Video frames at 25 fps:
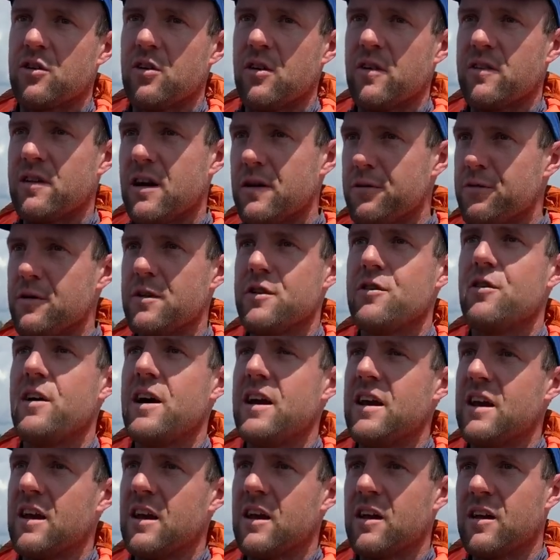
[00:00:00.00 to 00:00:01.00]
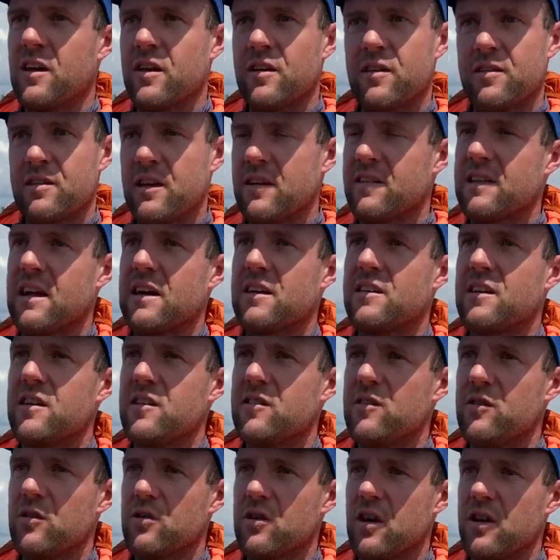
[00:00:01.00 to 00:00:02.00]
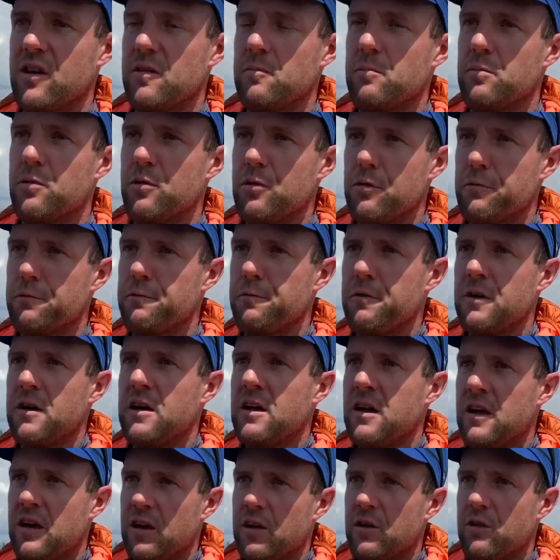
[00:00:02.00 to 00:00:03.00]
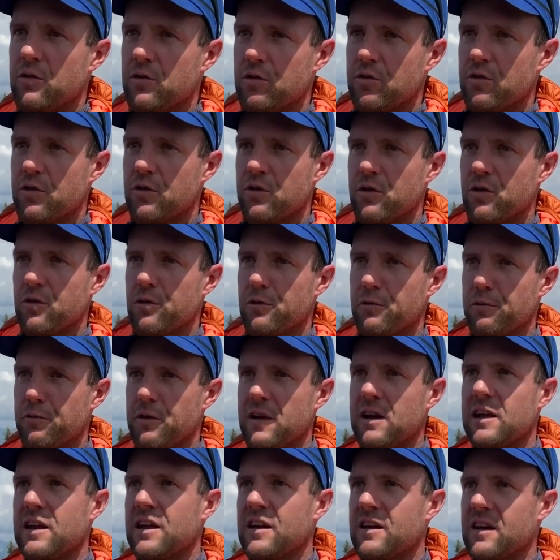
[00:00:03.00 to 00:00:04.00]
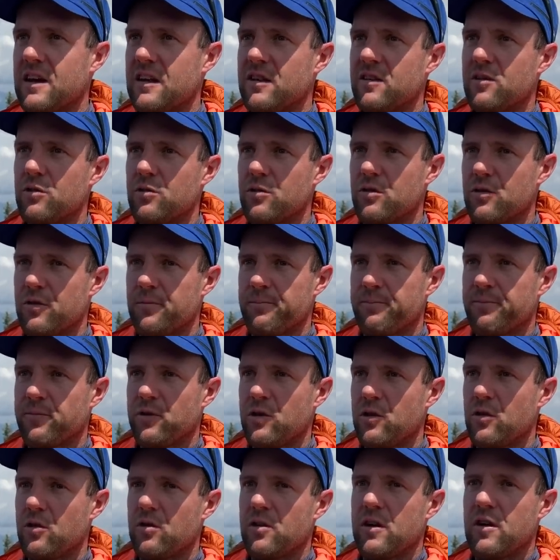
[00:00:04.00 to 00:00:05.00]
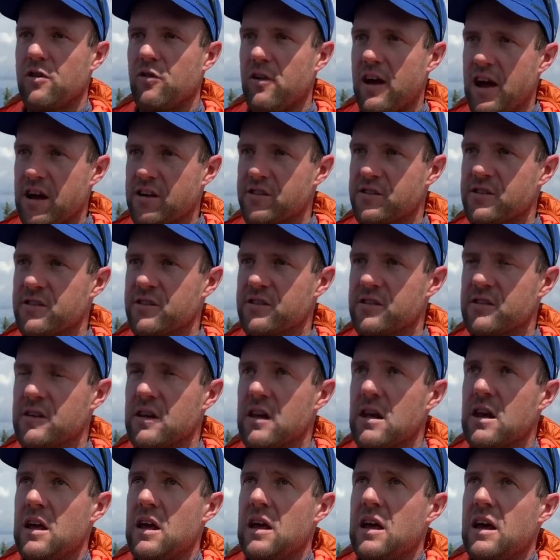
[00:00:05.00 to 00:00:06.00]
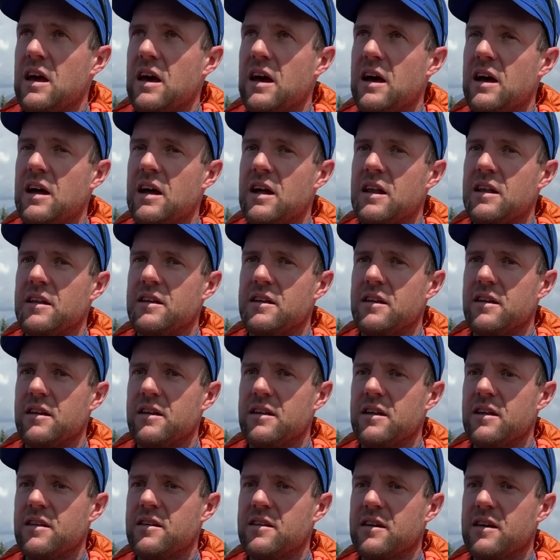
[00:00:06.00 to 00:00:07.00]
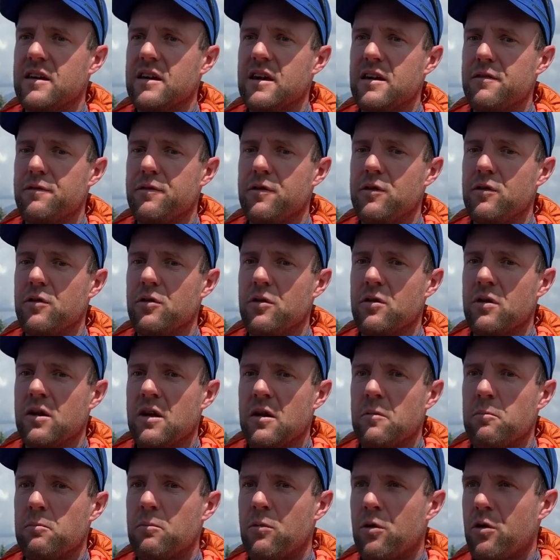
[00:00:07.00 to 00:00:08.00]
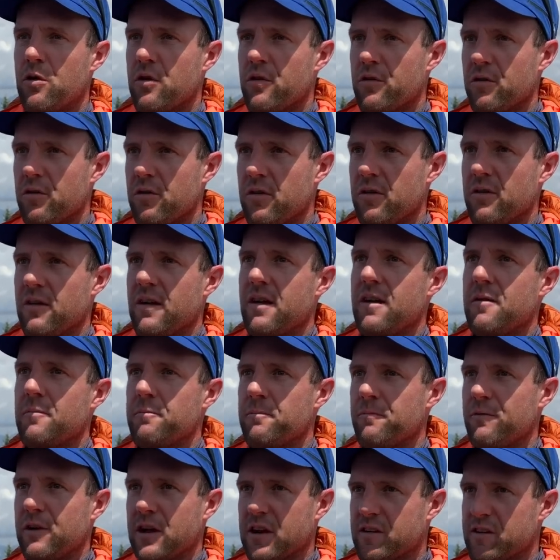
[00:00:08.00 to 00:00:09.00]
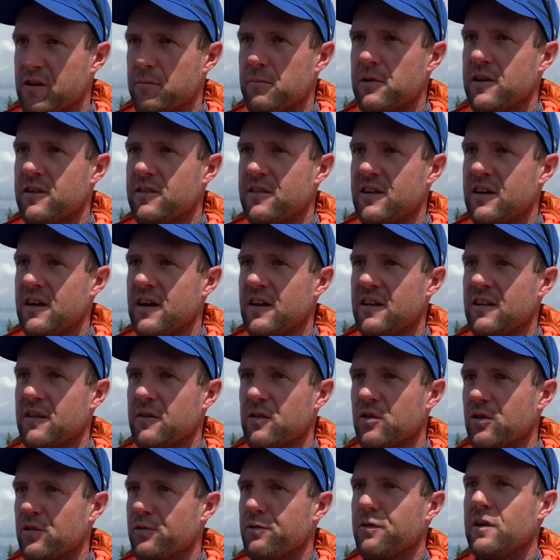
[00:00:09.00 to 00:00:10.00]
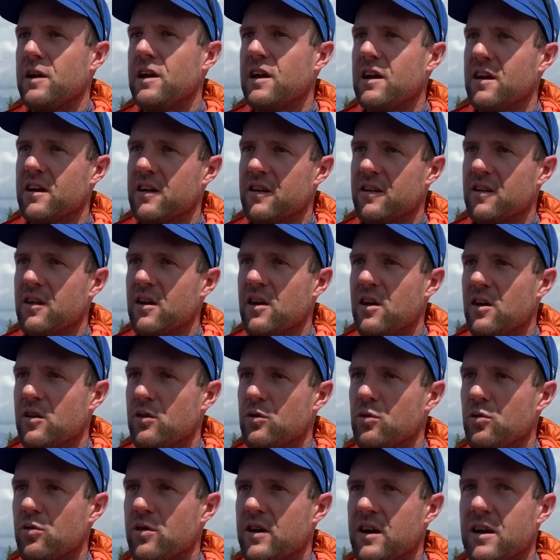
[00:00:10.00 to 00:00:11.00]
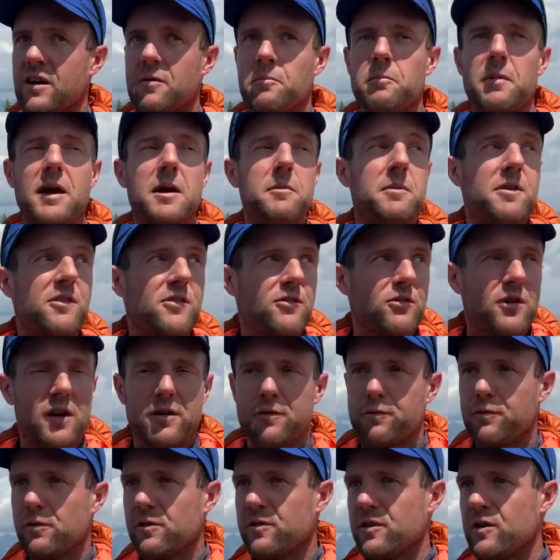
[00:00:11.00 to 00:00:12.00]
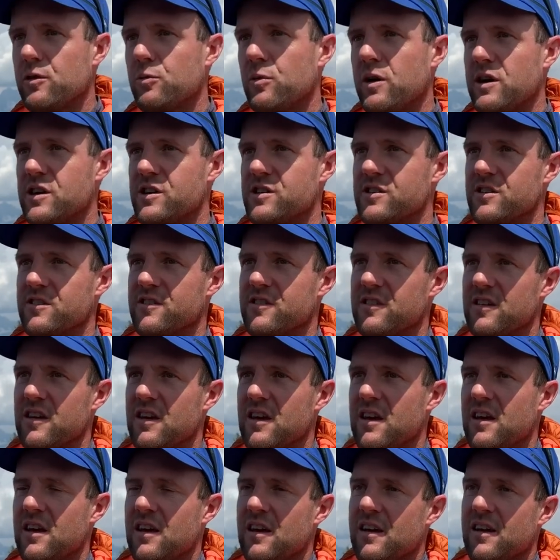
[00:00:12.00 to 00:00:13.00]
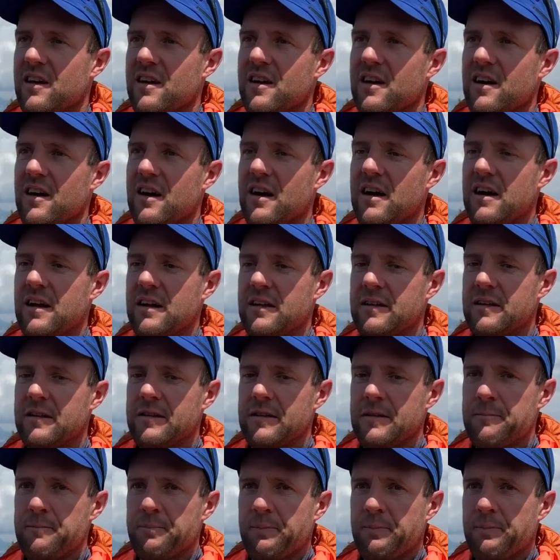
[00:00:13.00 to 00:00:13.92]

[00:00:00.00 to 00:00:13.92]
safety training, things like this, you can improve your feeling and your reactions, and that gives you more flexibility and a good feeling during maybe stressful situations. And